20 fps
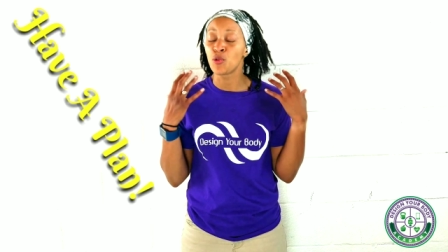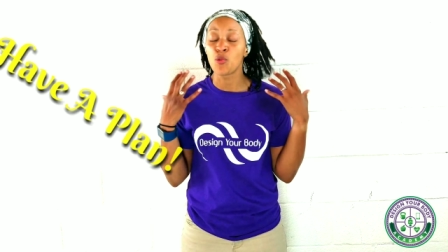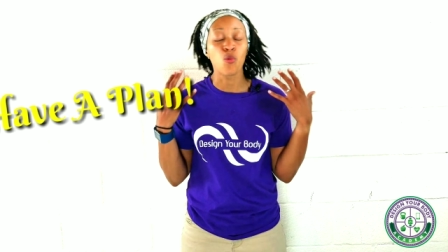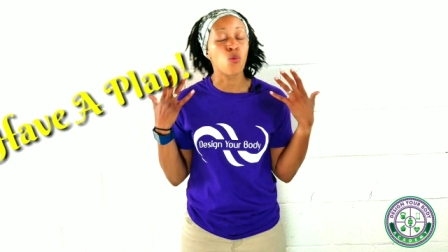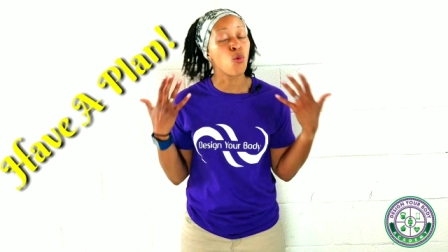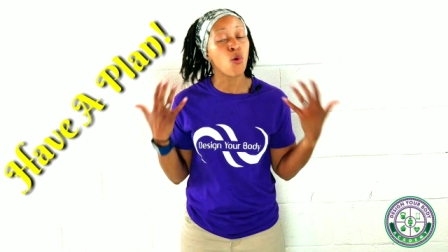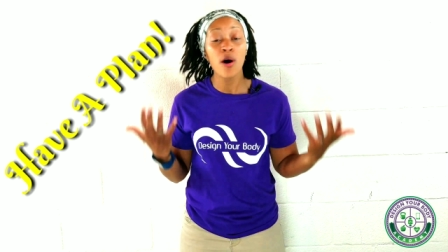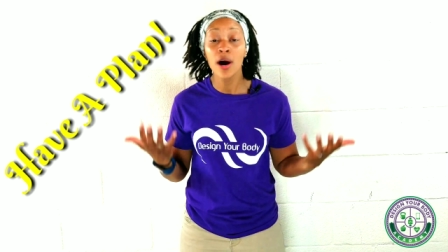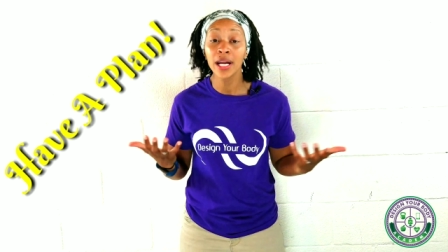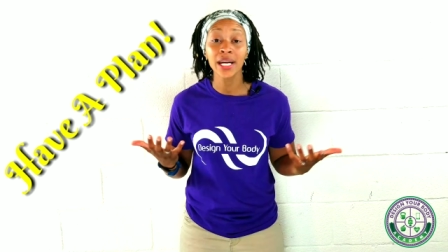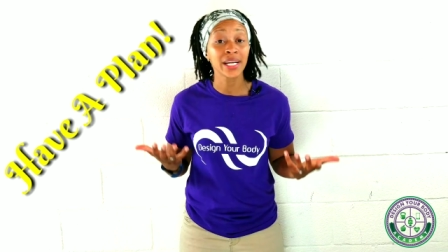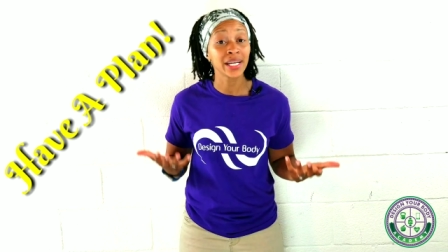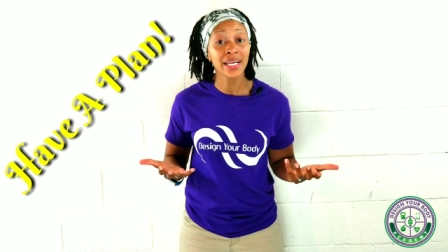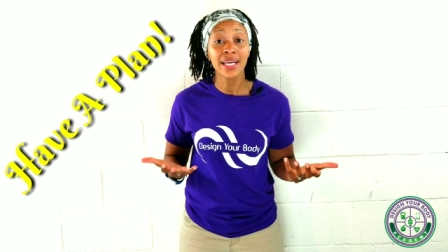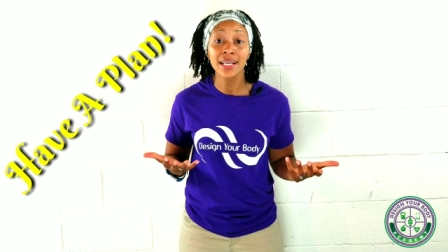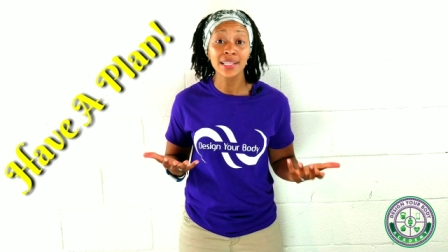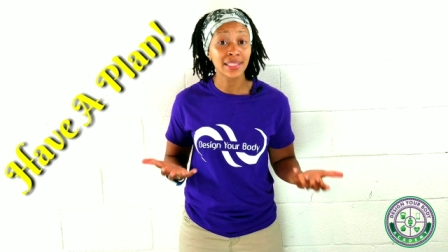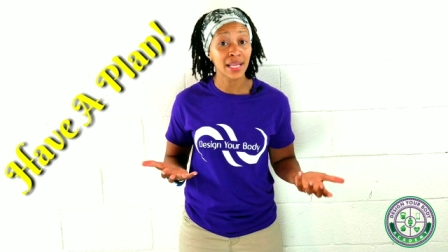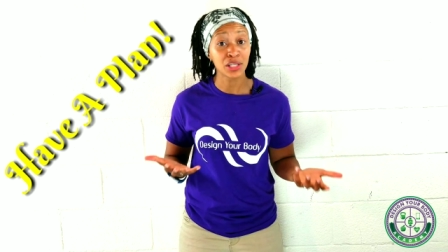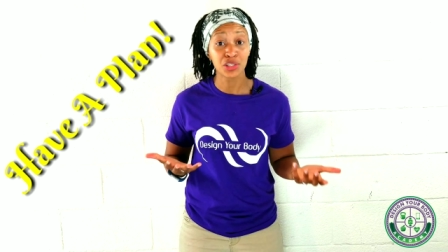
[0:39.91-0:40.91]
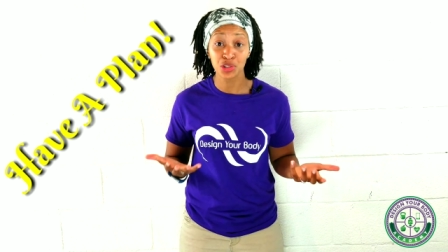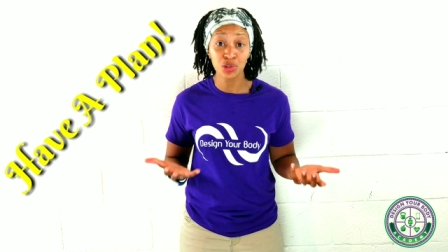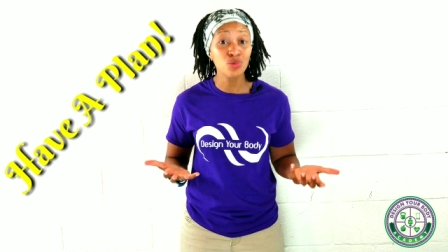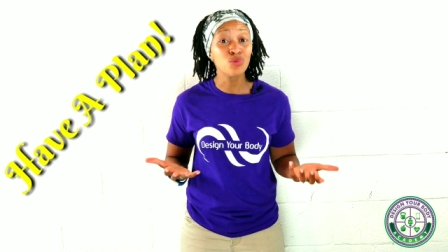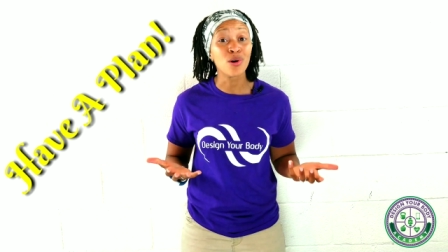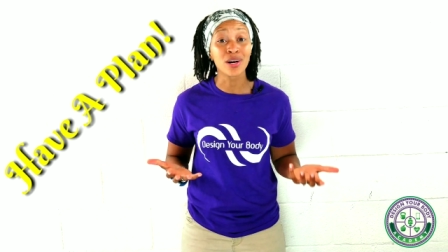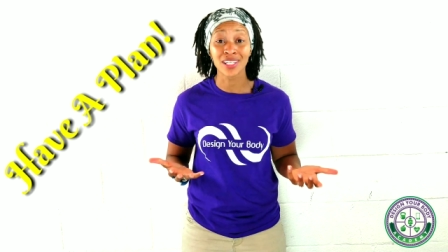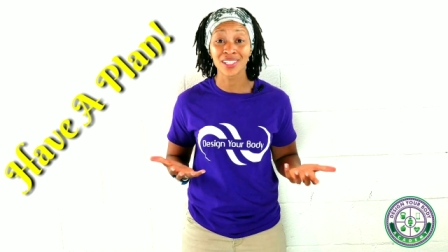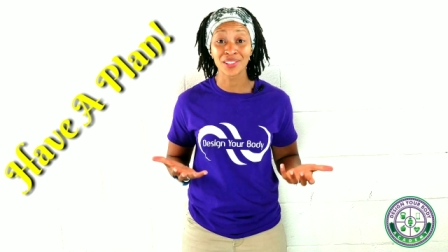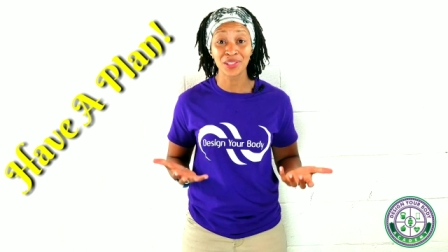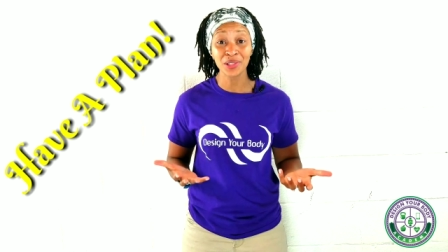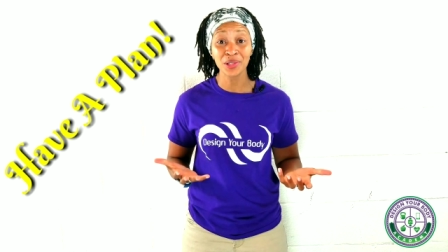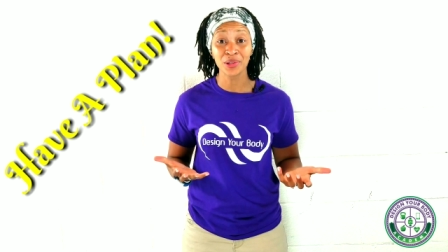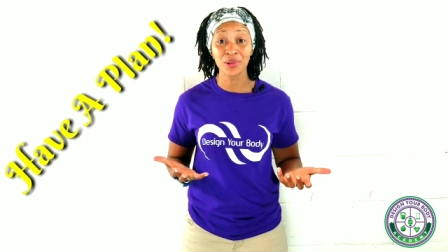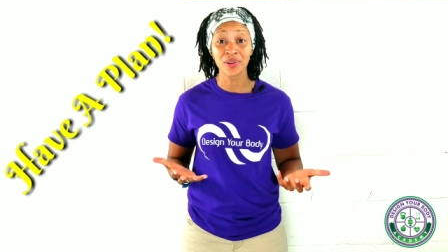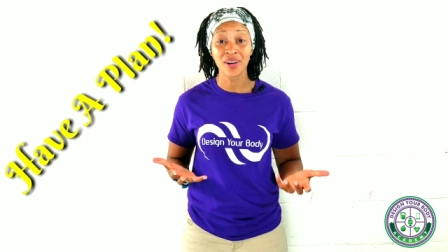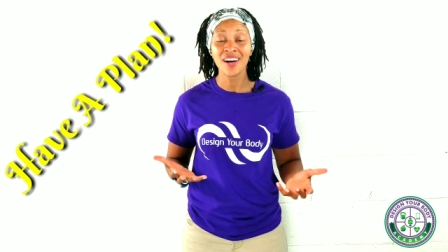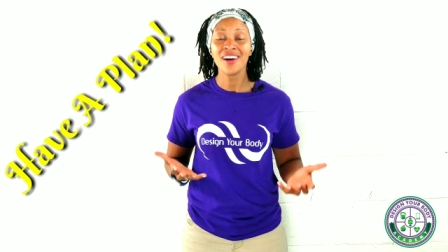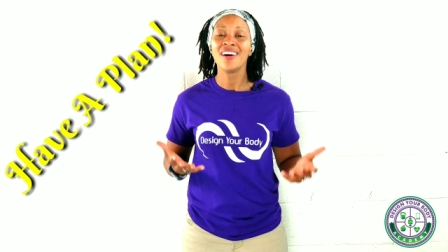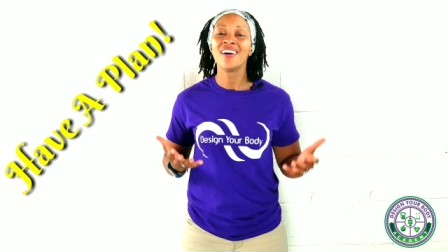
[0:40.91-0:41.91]
what it is that you want to
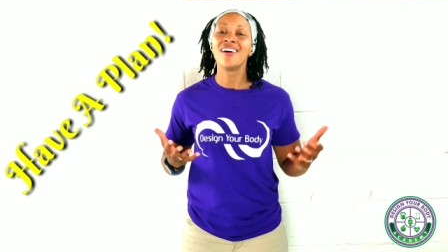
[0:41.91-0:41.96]
do.